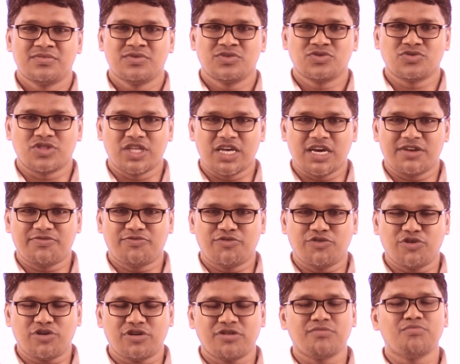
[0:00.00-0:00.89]
So
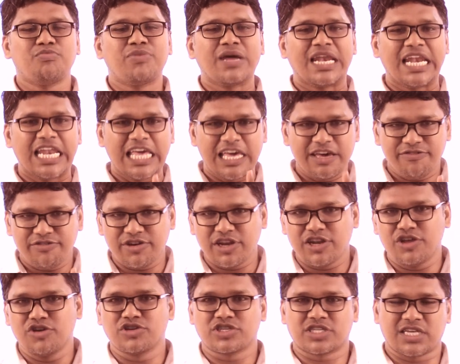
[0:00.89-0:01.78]
therefore, believe
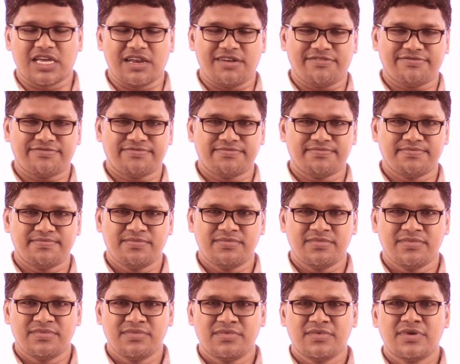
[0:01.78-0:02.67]
in yourself.
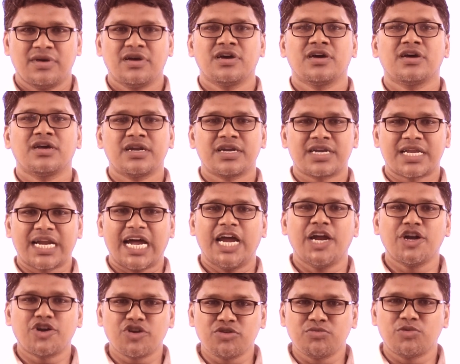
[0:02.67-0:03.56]

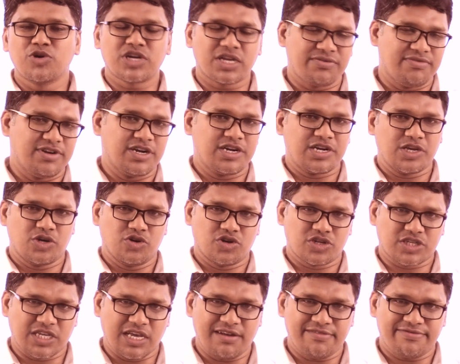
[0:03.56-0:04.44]
Try to motivate
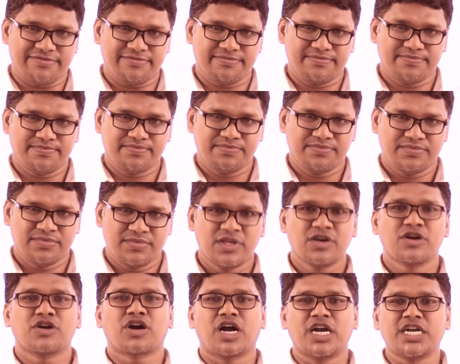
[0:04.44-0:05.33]
yourself.
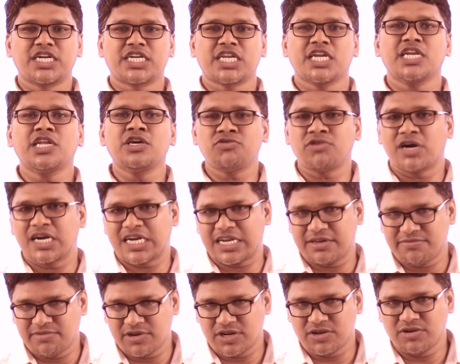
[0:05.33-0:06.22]
Continue
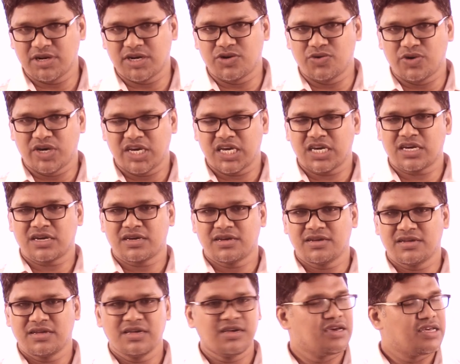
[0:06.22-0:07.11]
whatever you are doing.
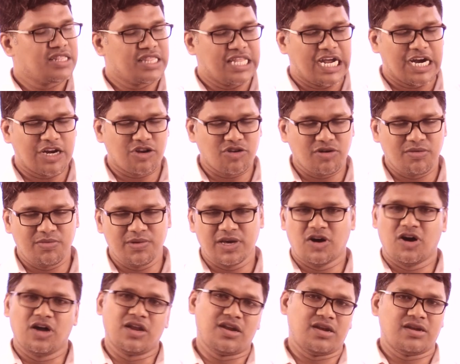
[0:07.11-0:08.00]
That will be
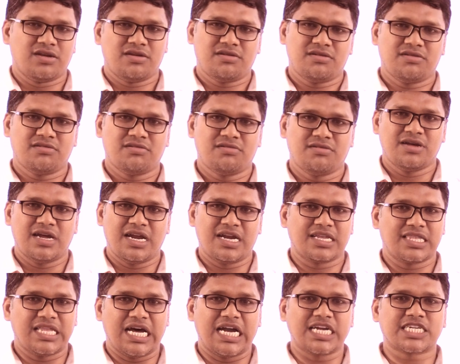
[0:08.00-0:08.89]
all.
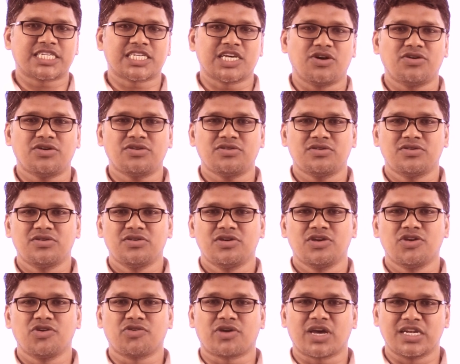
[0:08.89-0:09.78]
And that's how
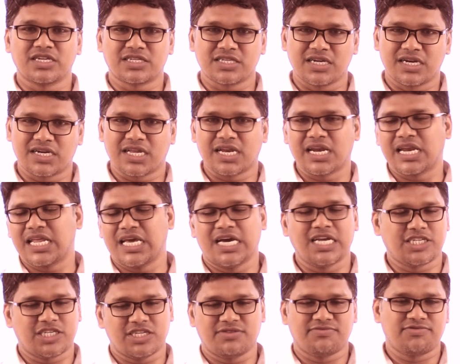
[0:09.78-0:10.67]
you can certainly
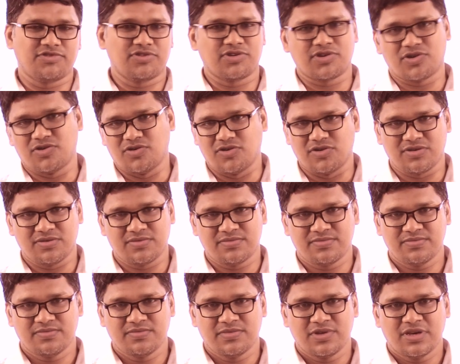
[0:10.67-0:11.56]
achieve your goal.
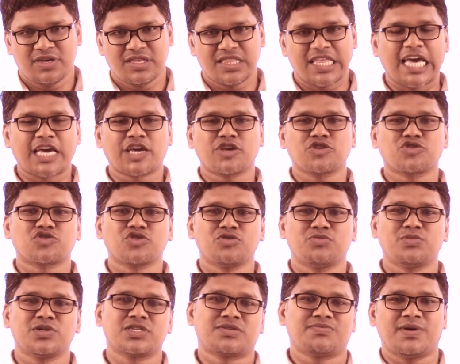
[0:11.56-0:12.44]
Thank you
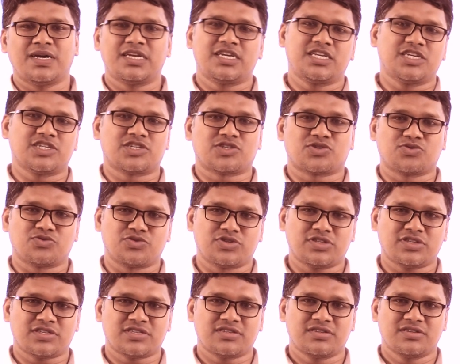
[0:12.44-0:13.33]
so much, my dear
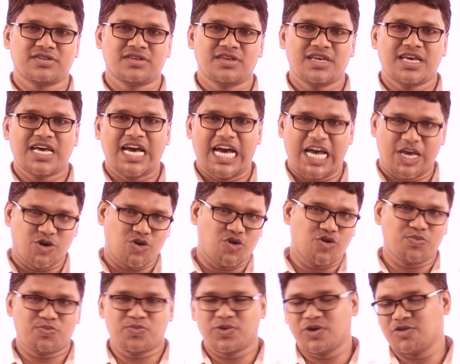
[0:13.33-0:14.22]
students. I
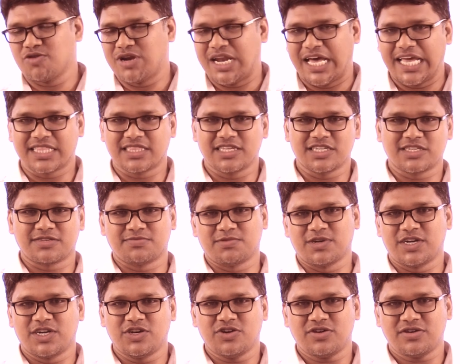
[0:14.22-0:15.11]
hope you like this
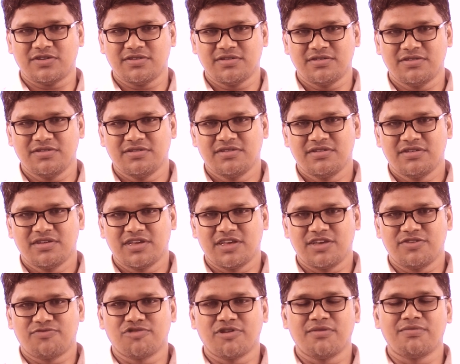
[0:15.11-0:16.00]
video.
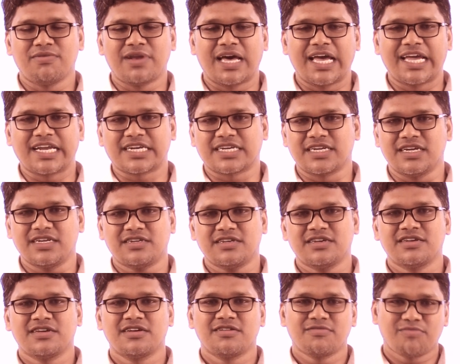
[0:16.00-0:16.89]
If you have liked
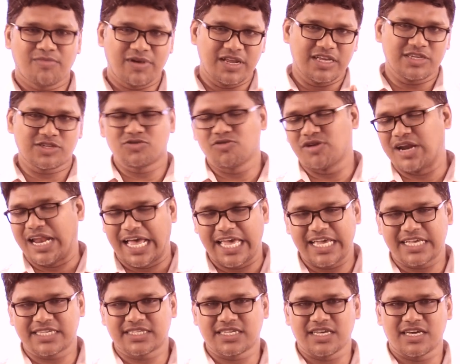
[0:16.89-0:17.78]
it, please do
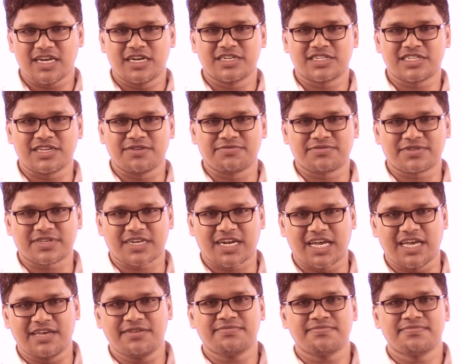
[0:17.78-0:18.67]
like, share and
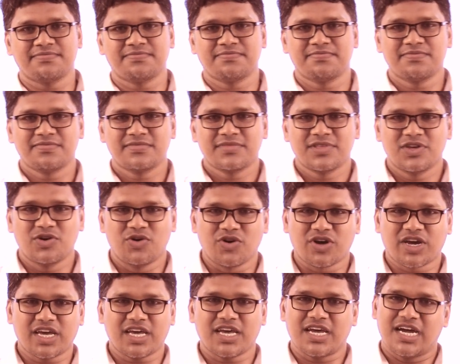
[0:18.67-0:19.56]
subscribe.
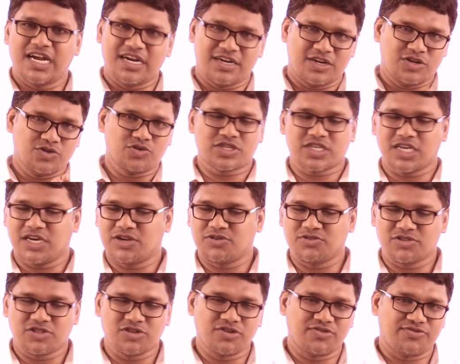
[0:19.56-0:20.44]
Okay, and do
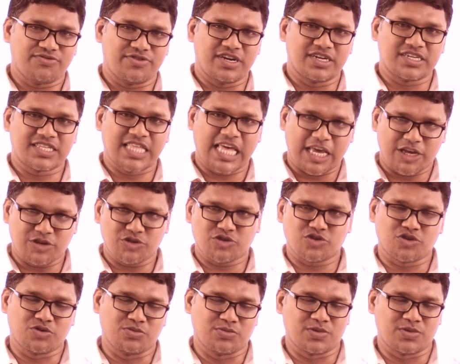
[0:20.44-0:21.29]
share with your friends. Thank you so